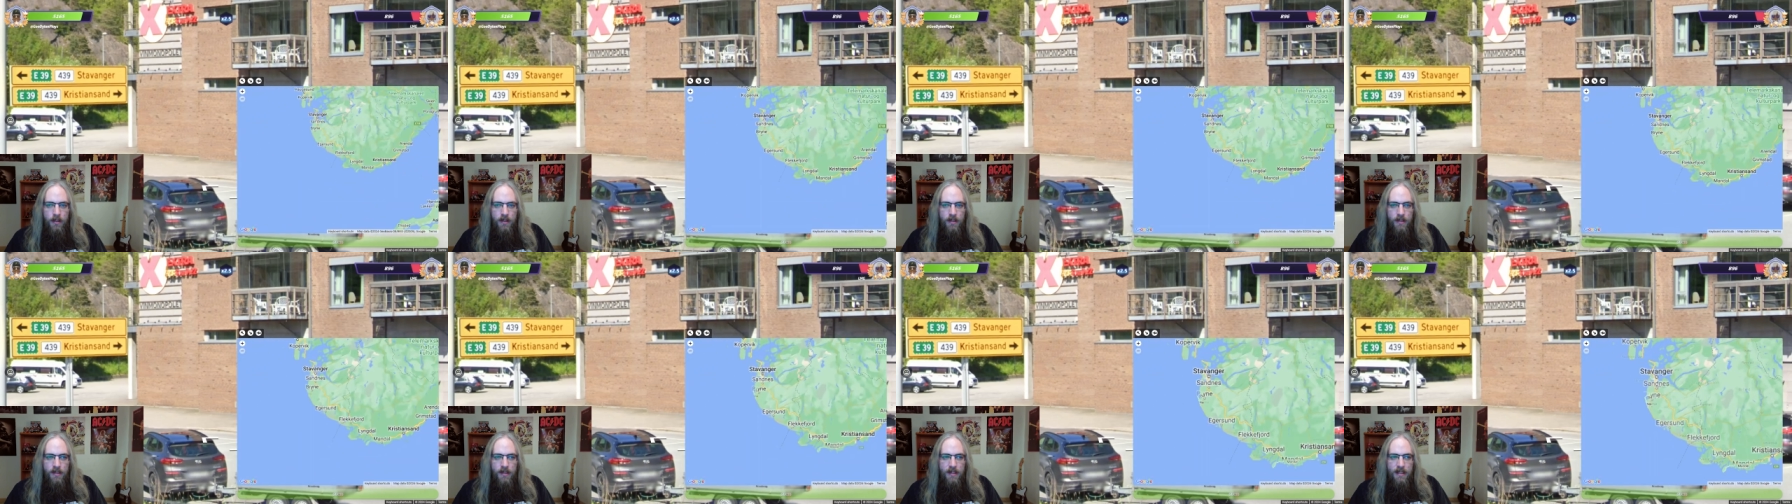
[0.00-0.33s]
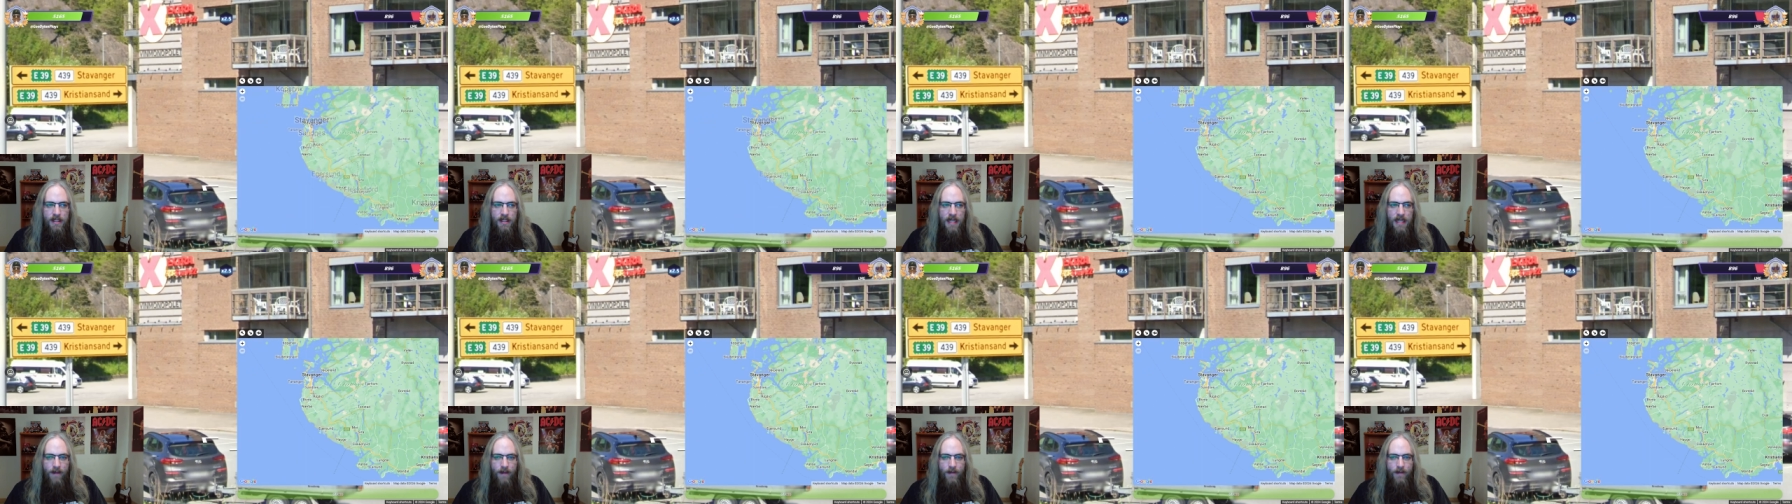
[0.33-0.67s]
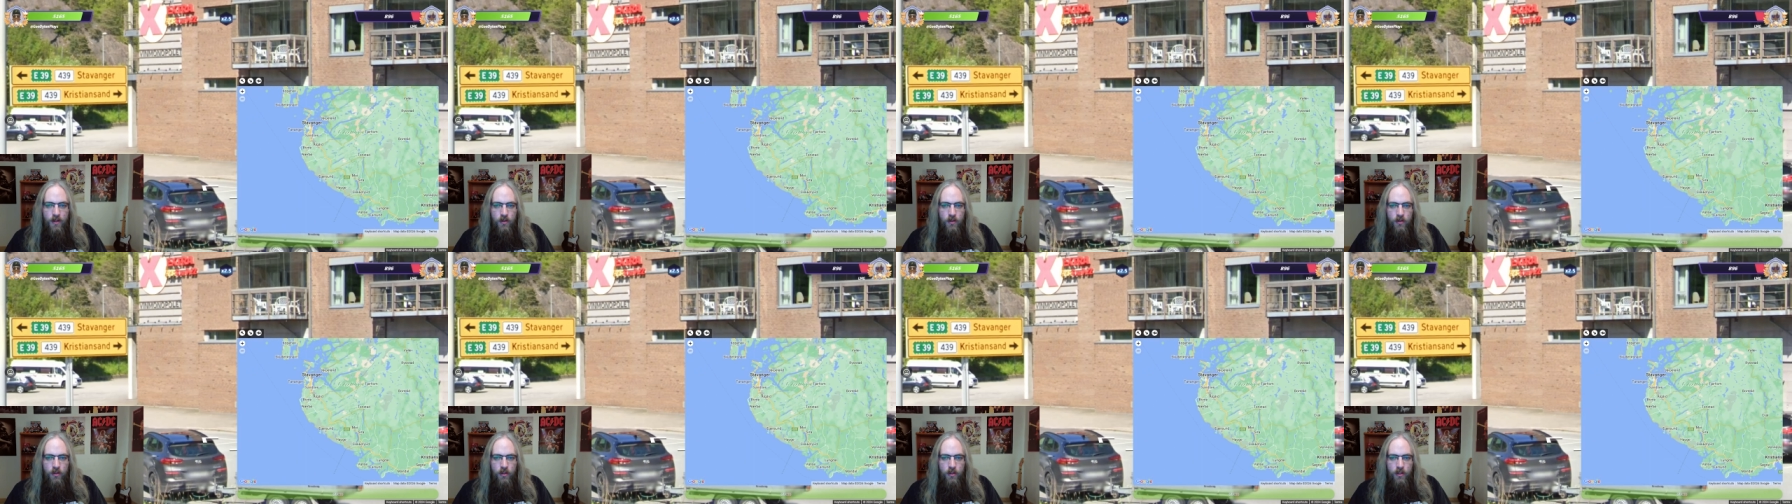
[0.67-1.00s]

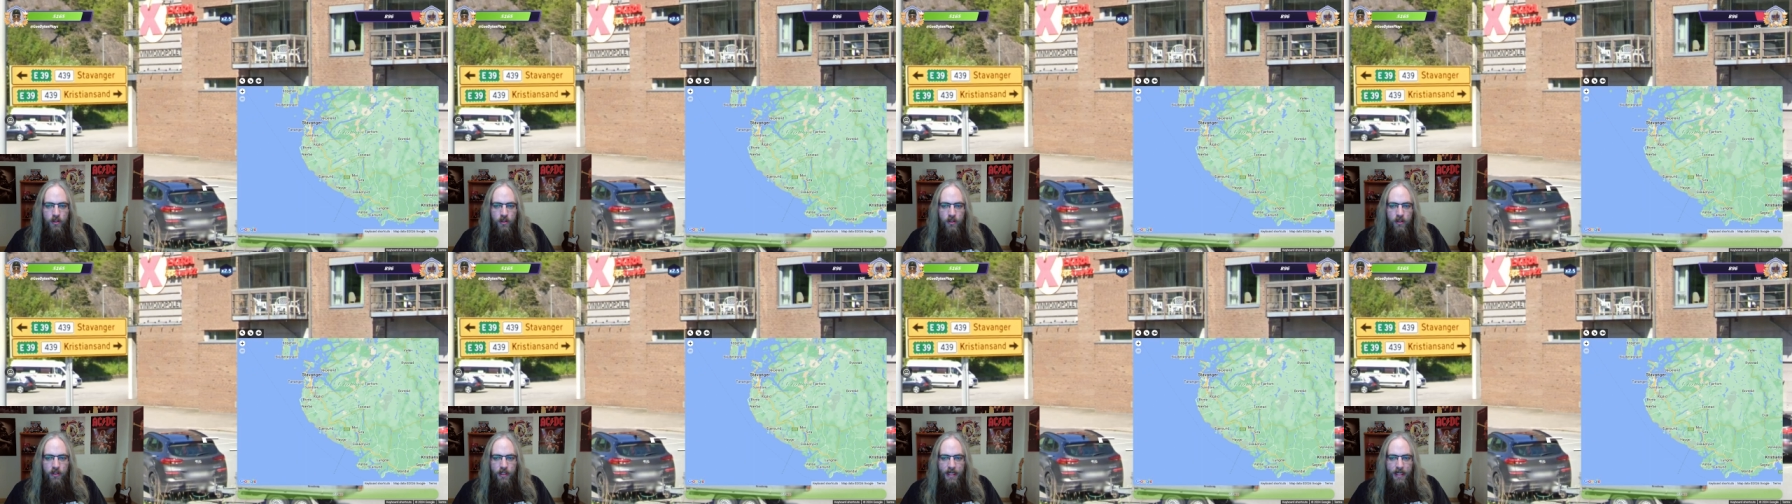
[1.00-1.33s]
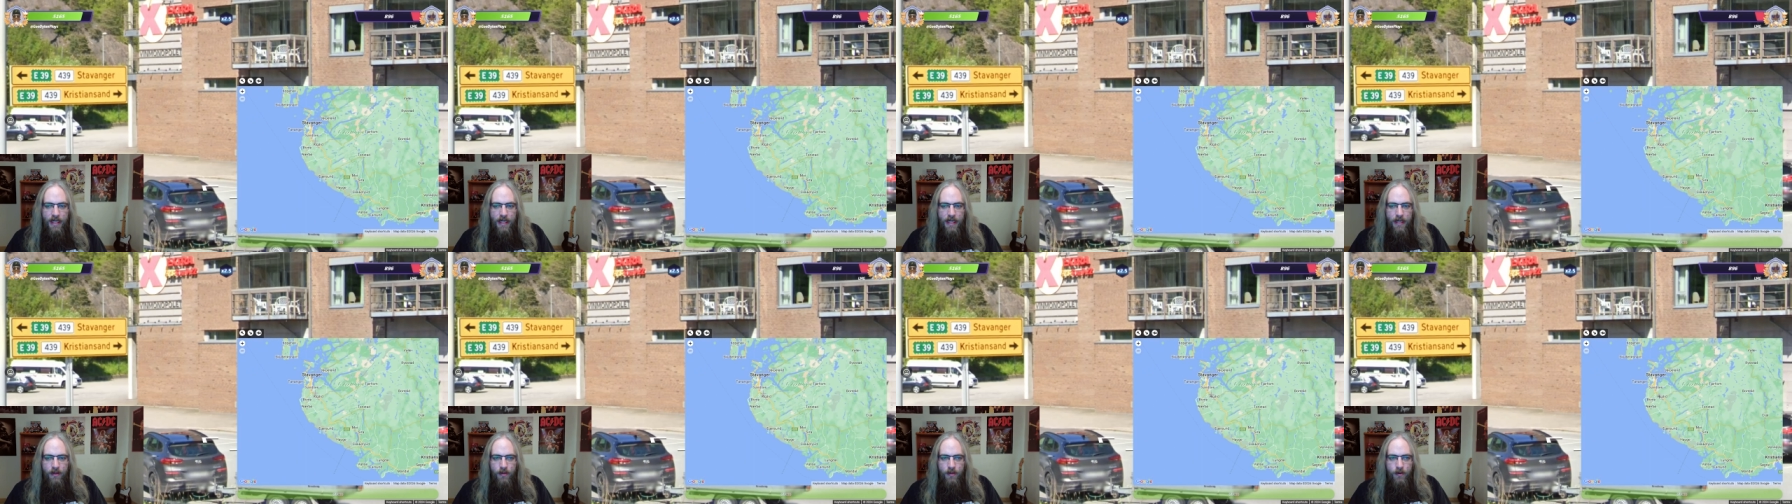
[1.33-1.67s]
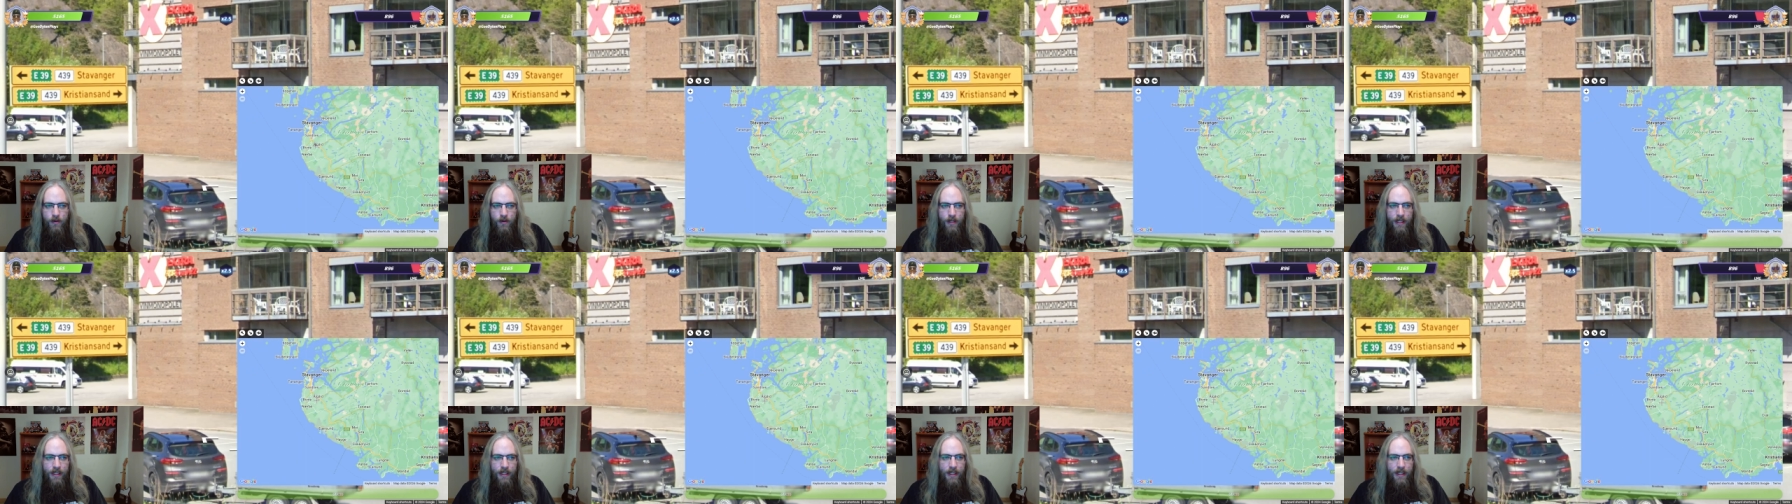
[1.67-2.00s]
Stavanger
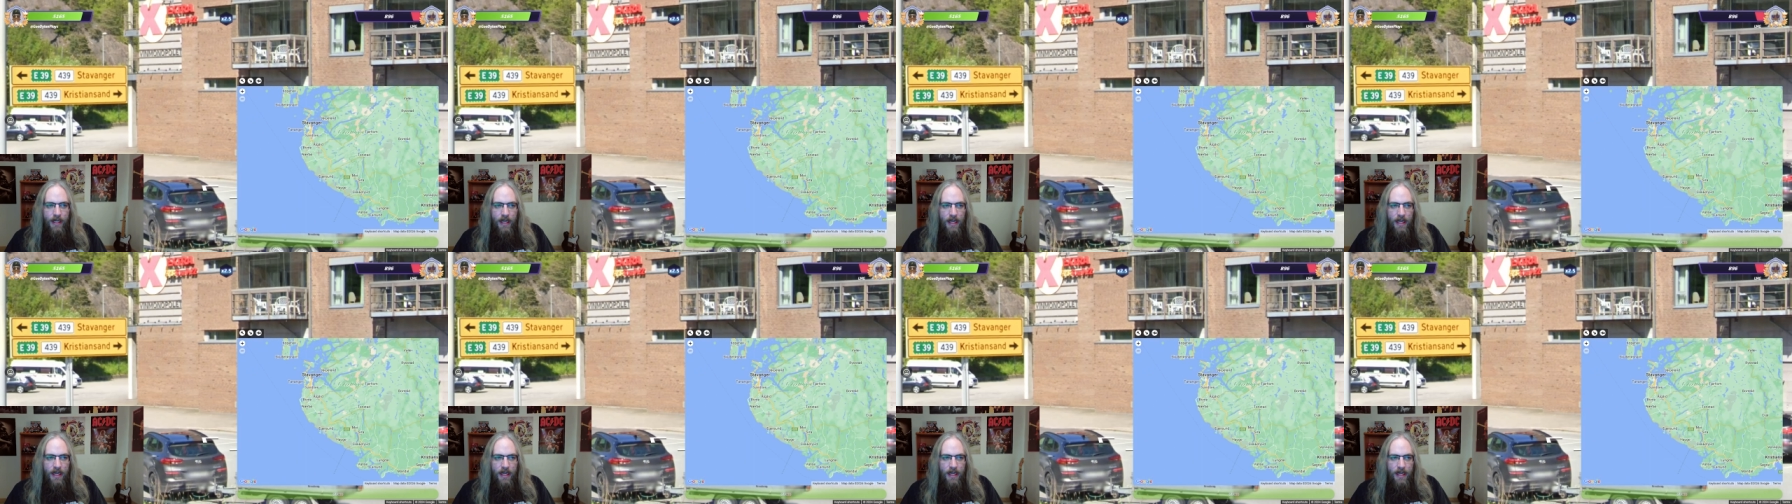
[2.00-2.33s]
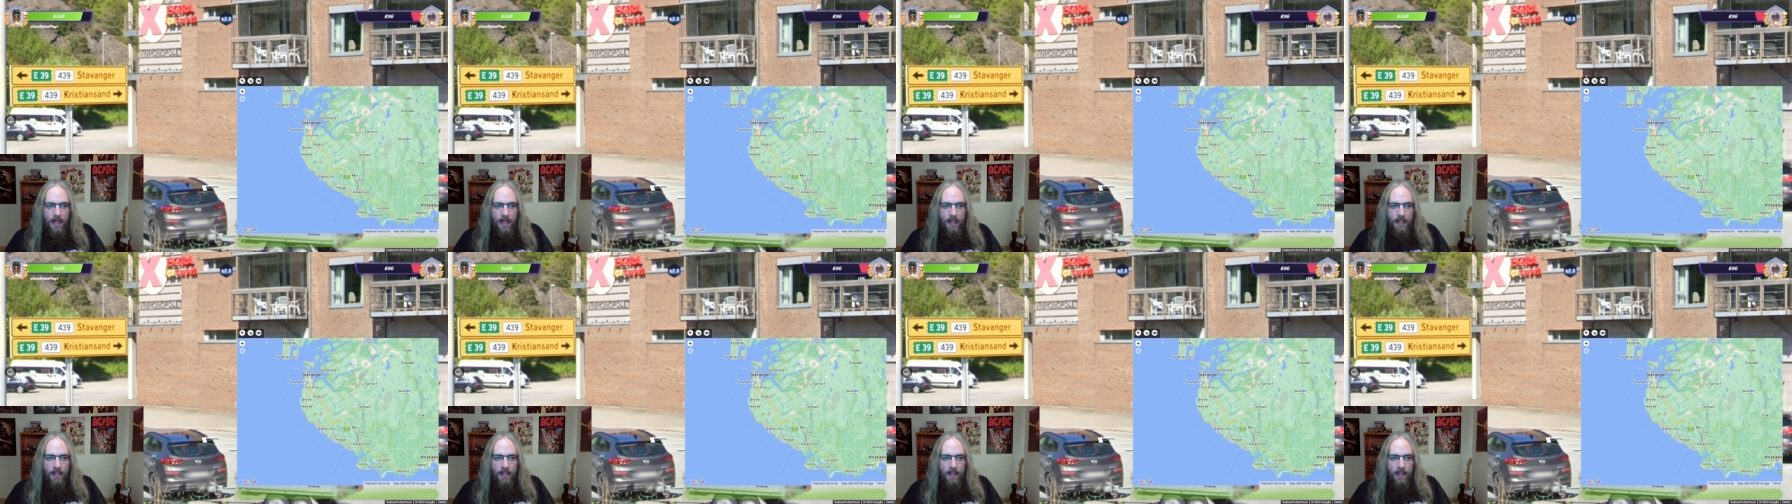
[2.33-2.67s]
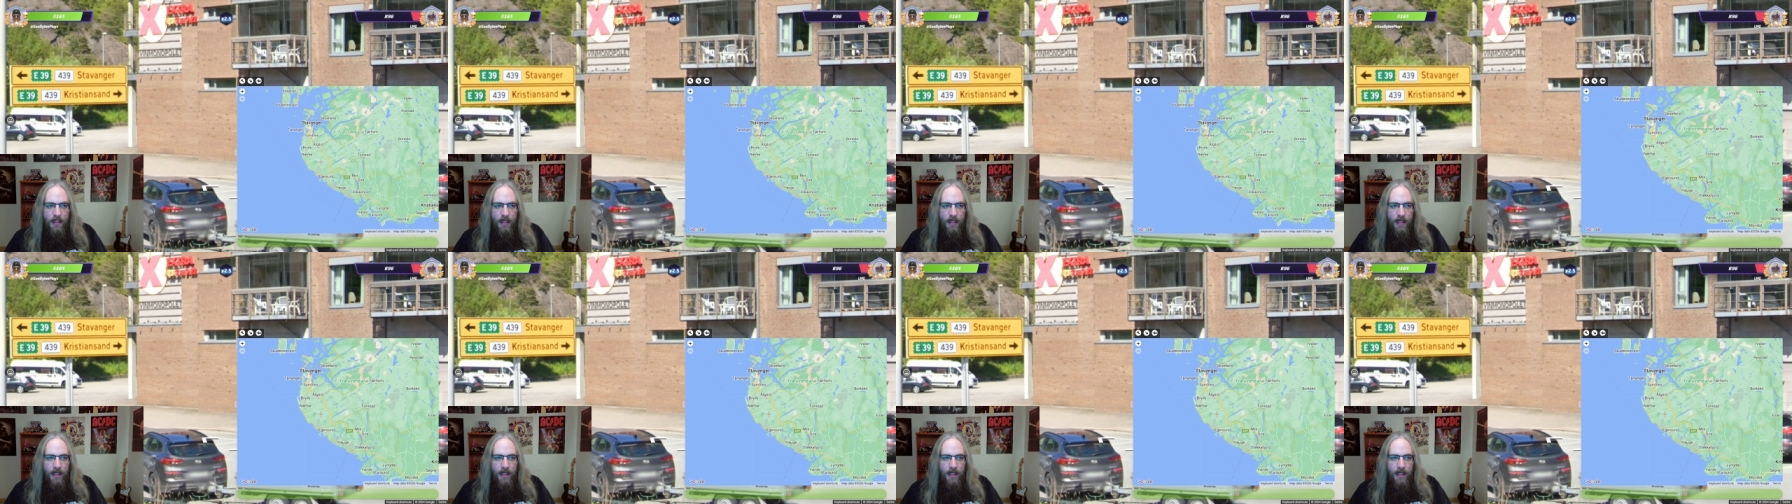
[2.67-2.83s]
E39